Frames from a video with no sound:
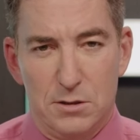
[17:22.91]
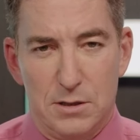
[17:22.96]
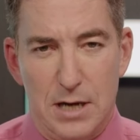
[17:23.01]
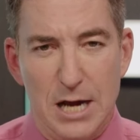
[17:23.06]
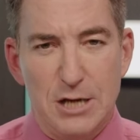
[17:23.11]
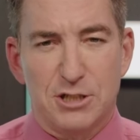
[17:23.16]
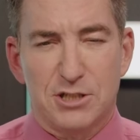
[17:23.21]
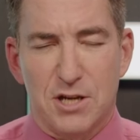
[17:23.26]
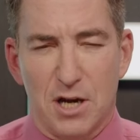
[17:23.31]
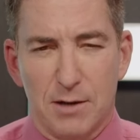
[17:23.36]

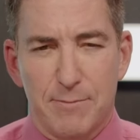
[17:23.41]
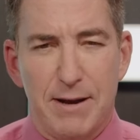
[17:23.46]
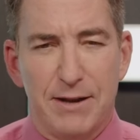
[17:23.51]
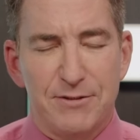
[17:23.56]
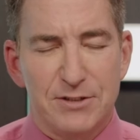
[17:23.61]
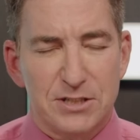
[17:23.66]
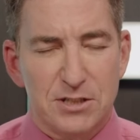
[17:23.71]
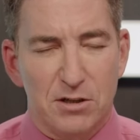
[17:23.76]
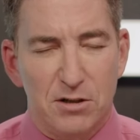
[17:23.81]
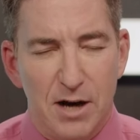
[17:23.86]
I used to talk about
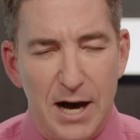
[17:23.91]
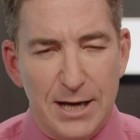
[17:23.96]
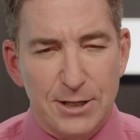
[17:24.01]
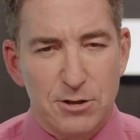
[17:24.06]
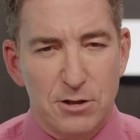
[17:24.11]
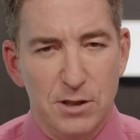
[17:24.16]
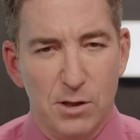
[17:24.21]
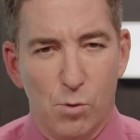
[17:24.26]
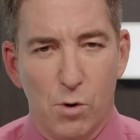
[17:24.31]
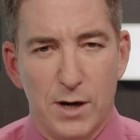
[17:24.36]
this a lot
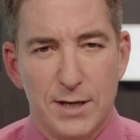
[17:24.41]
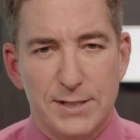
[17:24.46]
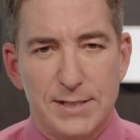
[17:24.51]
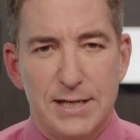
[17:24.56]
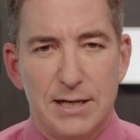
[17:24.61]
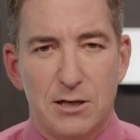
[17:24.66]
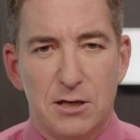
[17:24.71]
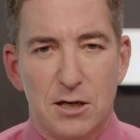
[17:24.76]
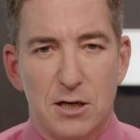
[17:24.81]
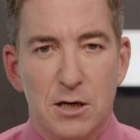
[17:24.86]
during the War on
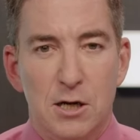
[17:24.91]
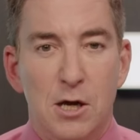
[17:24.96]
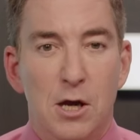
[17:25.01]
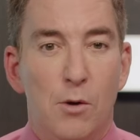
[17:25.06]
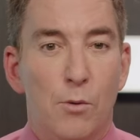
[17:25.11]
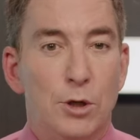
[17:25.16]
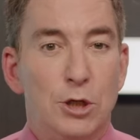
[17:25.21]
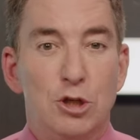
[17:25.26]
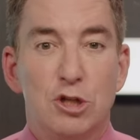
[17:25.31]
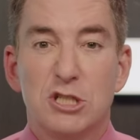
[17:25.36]
Terror,
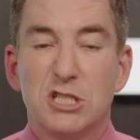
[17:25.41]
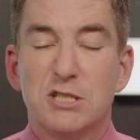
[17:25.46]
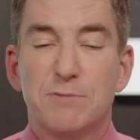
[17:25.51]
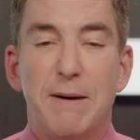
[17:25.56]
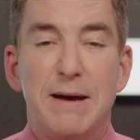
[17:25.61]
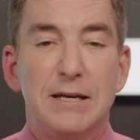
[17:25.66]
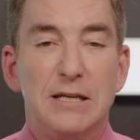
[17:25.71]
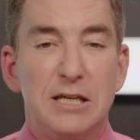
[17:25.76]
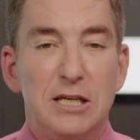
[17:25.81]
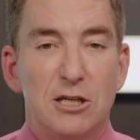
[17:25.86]
when you just
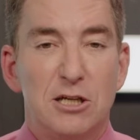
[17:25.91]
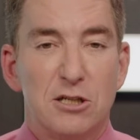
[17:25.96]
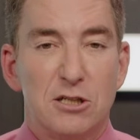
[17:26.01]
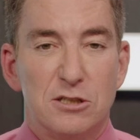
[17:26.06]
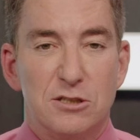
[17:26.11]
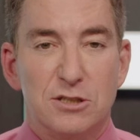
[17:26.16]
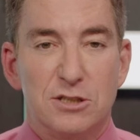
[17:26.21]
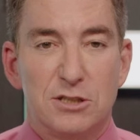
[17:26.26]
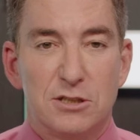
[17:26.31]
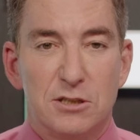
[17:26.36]
spend
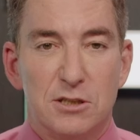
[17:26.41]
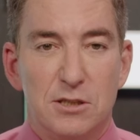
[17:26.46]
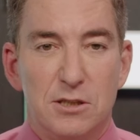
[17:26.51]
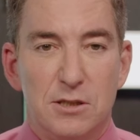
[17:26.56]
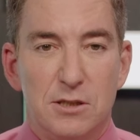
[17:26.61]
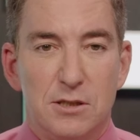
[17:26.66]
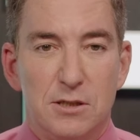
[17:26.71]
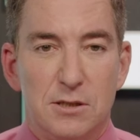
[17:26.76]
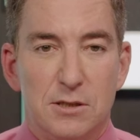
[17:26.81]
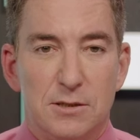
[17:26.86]
years
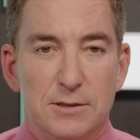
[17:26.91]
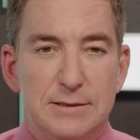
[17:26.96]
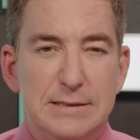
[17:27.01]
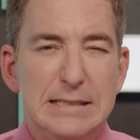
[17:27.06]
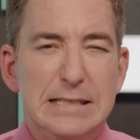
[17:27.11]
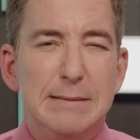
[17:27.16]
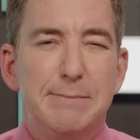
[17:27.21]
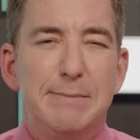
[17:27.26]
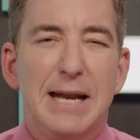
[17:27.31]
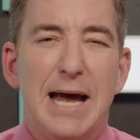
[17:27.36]

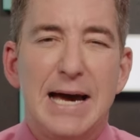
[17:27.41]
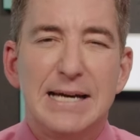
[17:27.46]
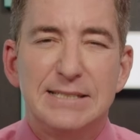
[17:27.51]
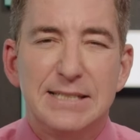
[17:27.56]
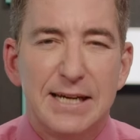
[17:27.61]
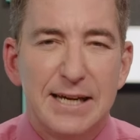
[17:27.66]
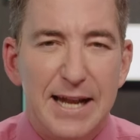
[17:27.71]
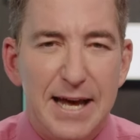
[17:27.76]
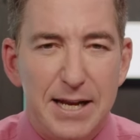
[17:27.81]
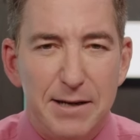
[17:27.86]

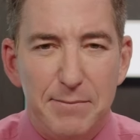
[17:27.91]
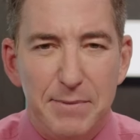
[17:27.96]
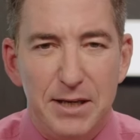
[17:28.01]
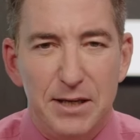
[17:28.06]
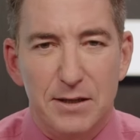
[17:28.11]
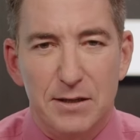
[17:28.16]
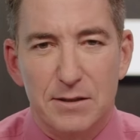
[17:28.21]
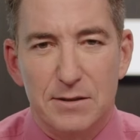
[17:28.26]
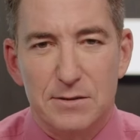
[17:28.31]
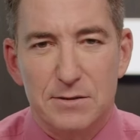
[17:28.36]
demonizing an
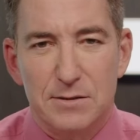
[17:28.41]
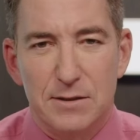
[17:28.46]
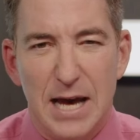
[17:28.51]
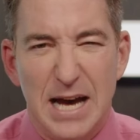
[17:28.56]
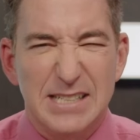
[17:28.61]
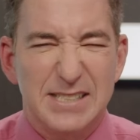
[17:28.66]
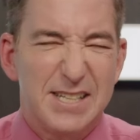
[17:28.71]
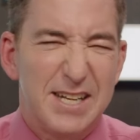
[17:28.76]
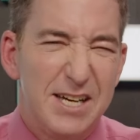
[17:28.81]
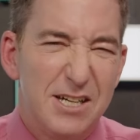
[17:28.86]
enemy
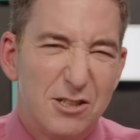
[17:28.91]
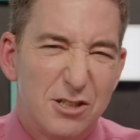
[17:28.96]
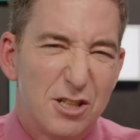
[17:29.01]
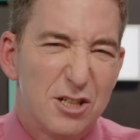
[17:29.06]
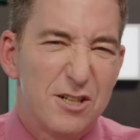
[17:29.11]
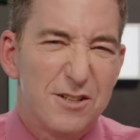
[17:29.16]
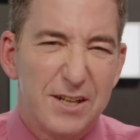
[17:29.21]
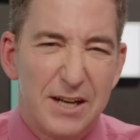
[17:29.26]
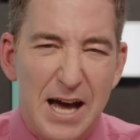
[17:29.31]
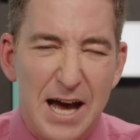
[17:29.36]
as Hitler,
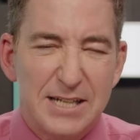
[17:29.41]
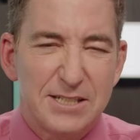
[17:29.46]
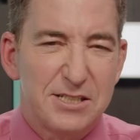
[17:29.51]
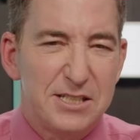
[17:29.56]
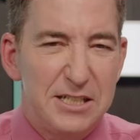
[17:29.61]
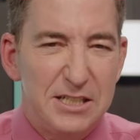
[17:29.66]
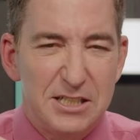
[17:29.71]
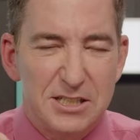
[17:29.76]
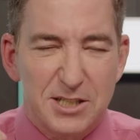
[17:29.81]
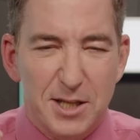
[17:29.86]
the
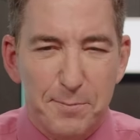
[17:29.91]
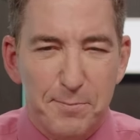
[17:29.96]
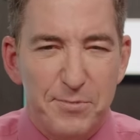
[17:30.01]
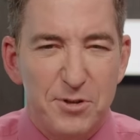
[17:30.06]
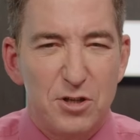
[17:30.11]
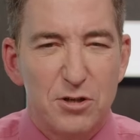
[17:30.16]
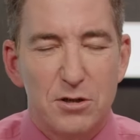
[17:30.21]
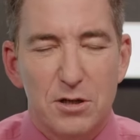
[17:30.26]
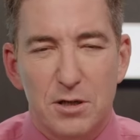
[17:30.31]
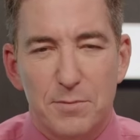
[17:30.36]
Nazis, the
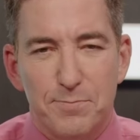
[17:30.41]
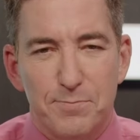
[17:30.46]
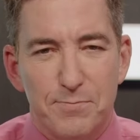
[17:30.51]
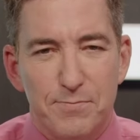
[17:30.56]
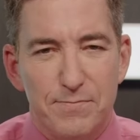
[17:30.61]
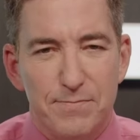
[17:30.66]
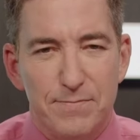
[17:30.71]
pure